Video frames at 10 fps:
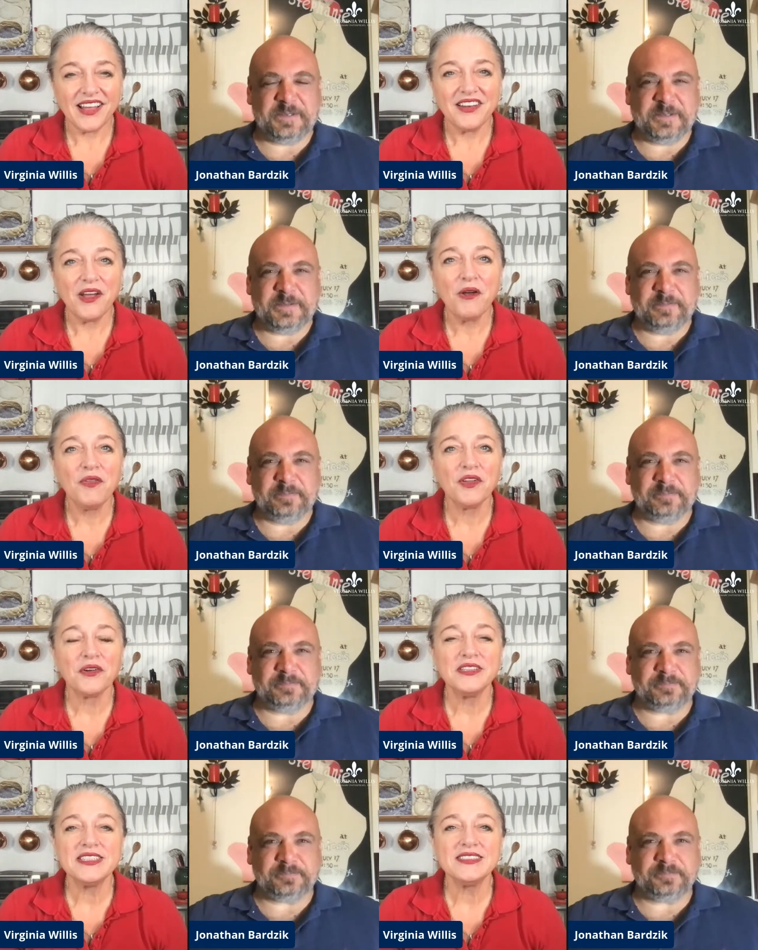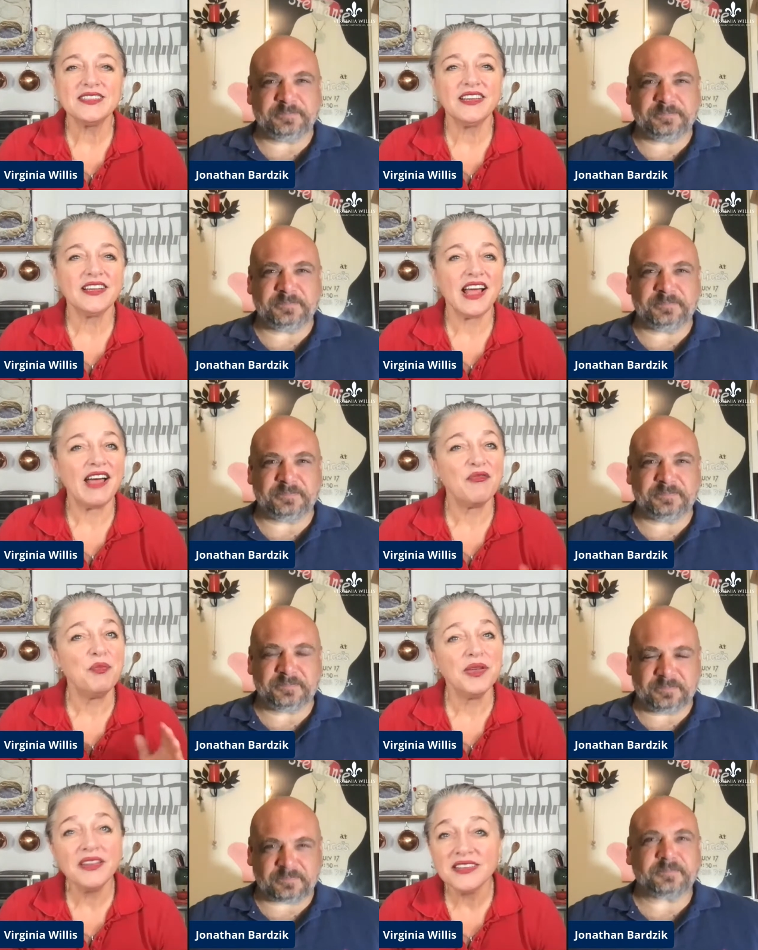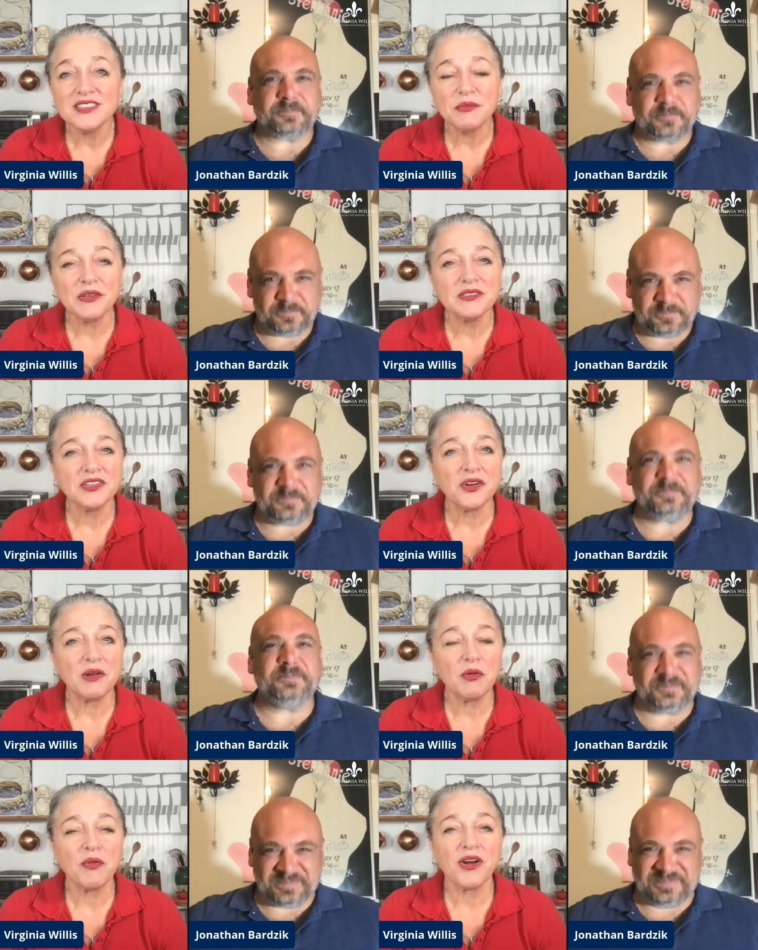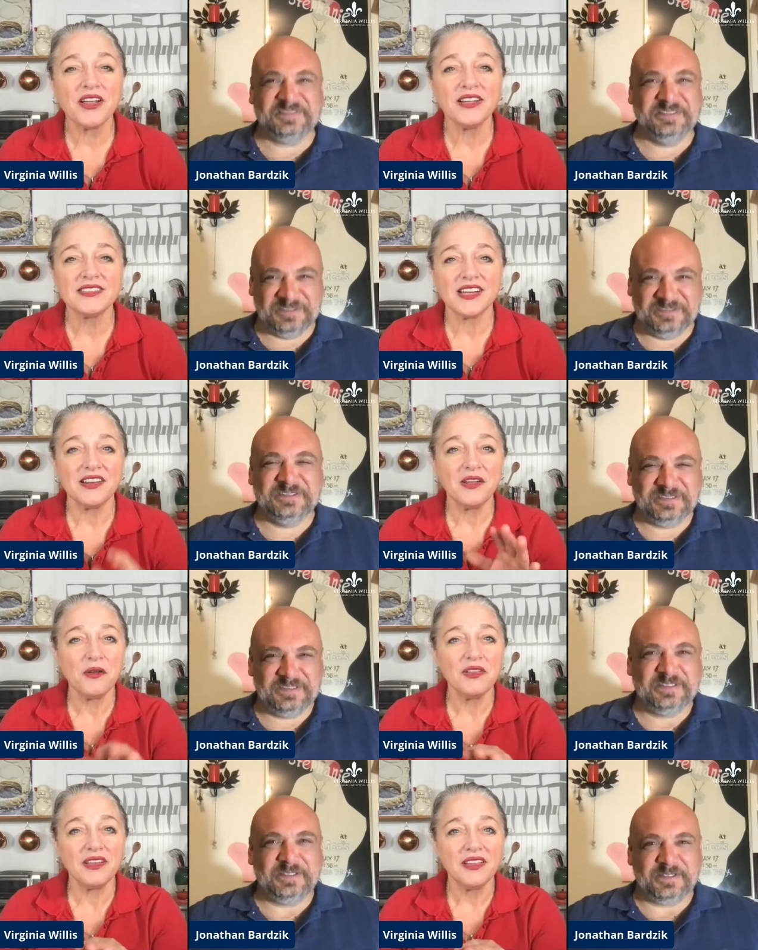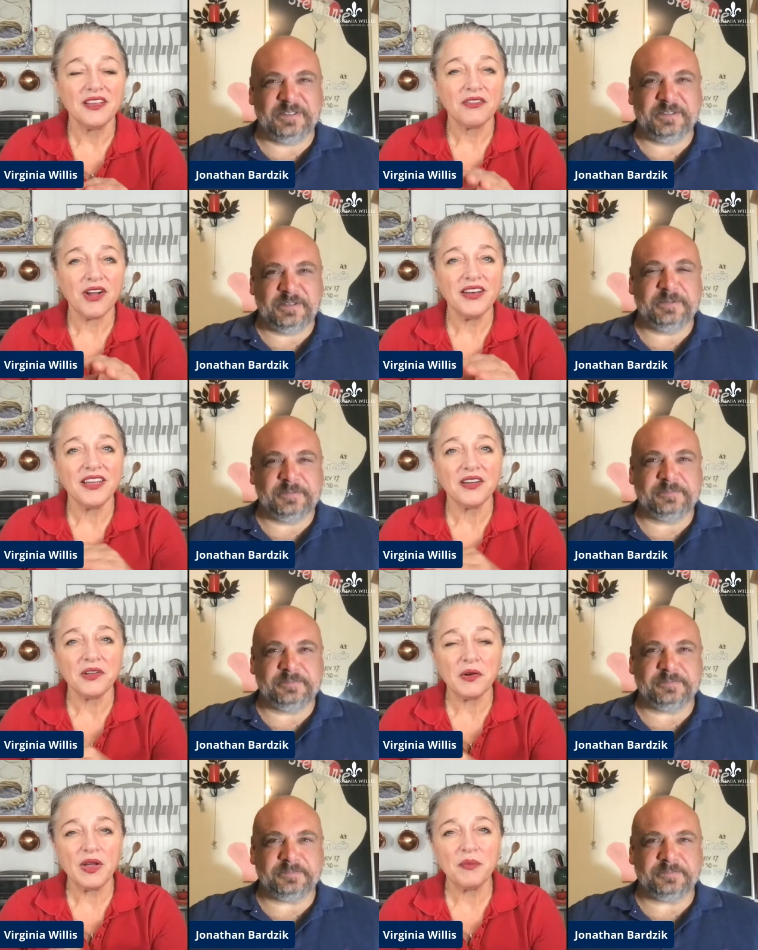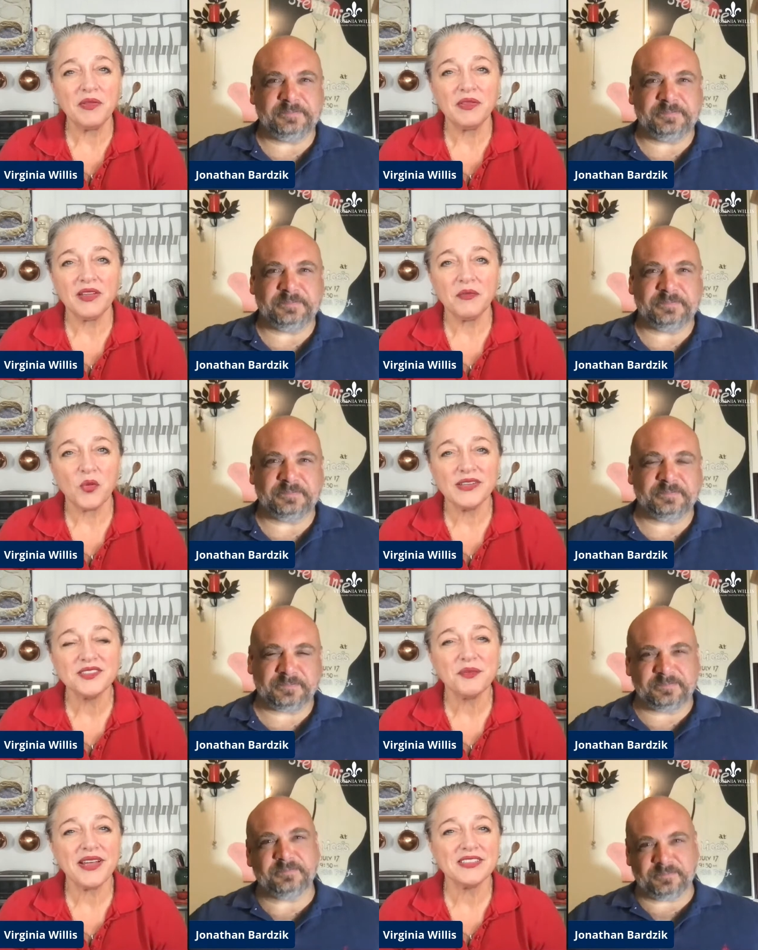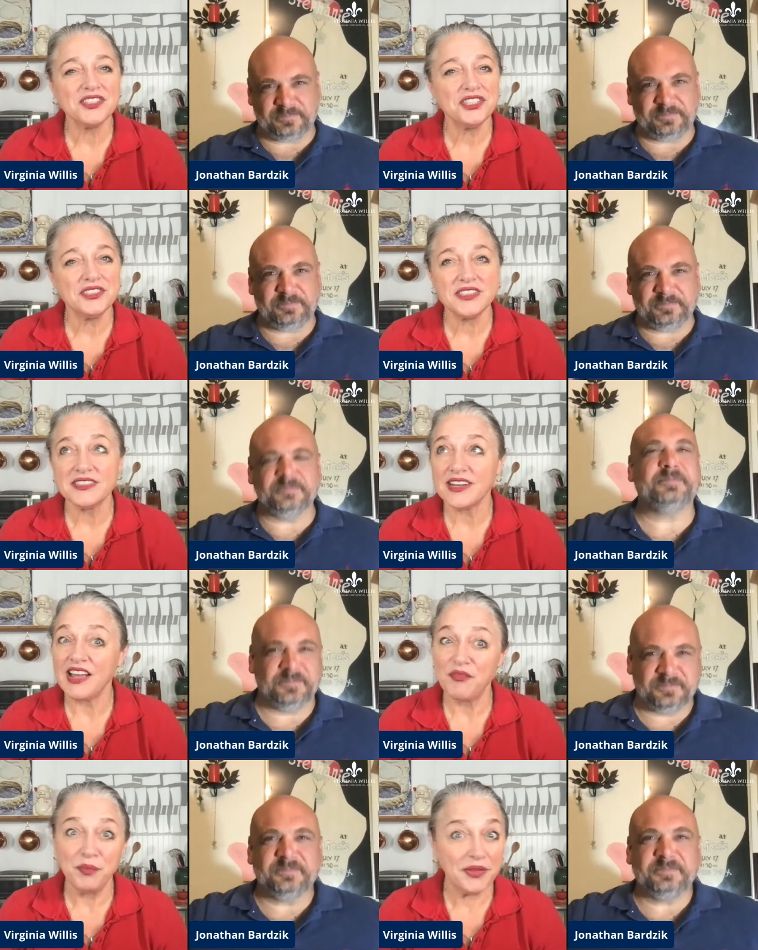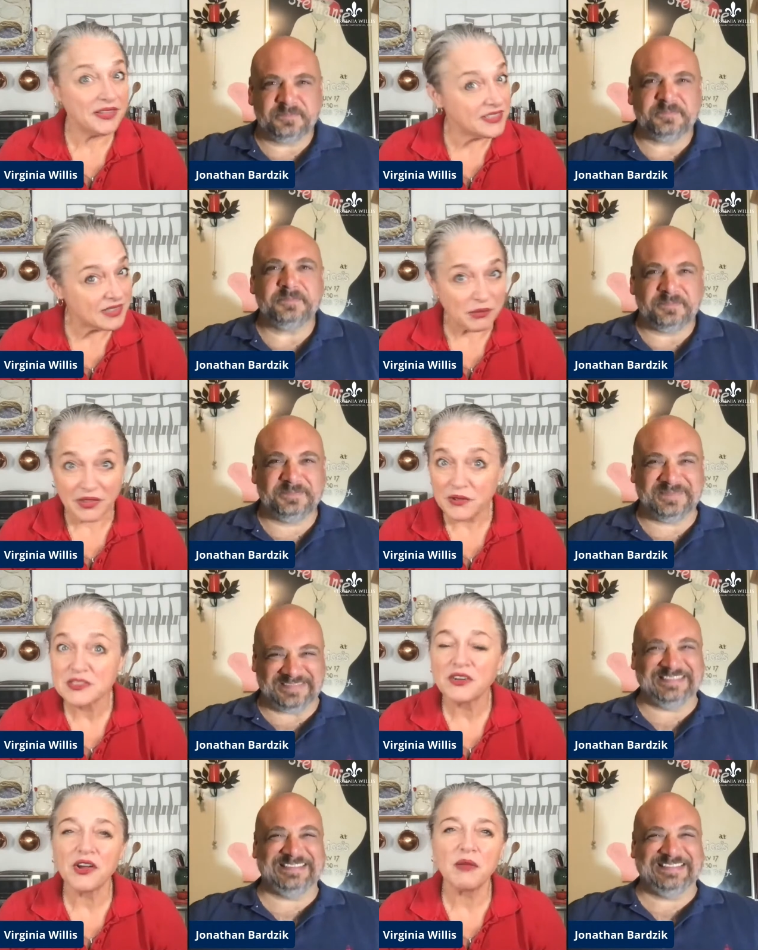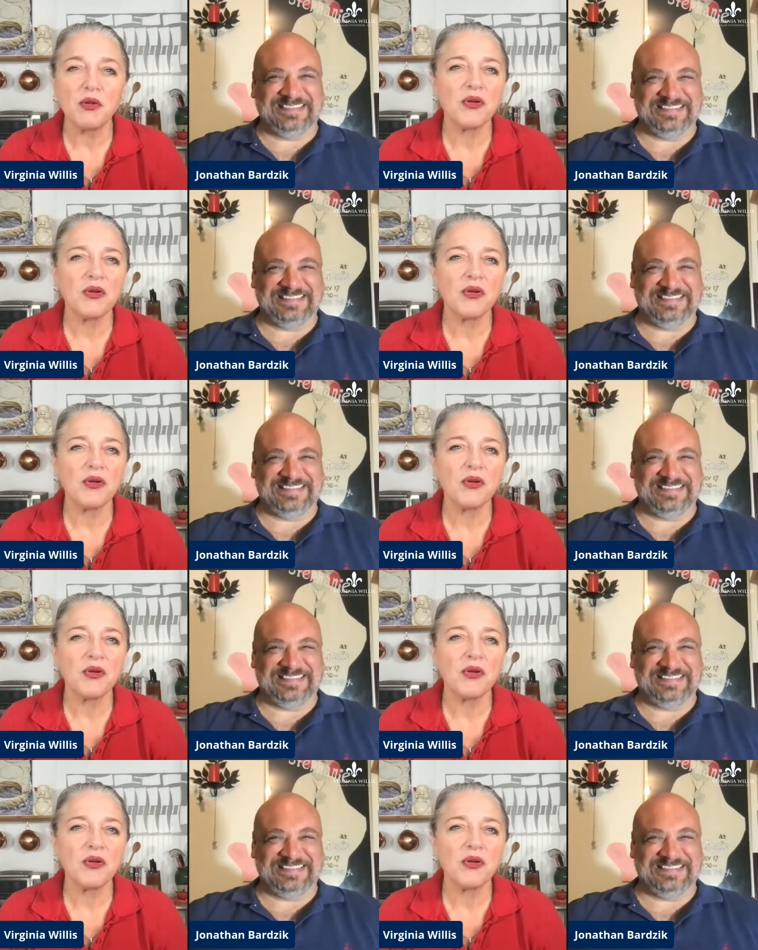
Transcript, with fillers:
Speaker 1: I know that you're in DC, and I have been to some of those incredible markets. And I know that right now you're up in, in Western Massachusetts, and I have been to some of those incredible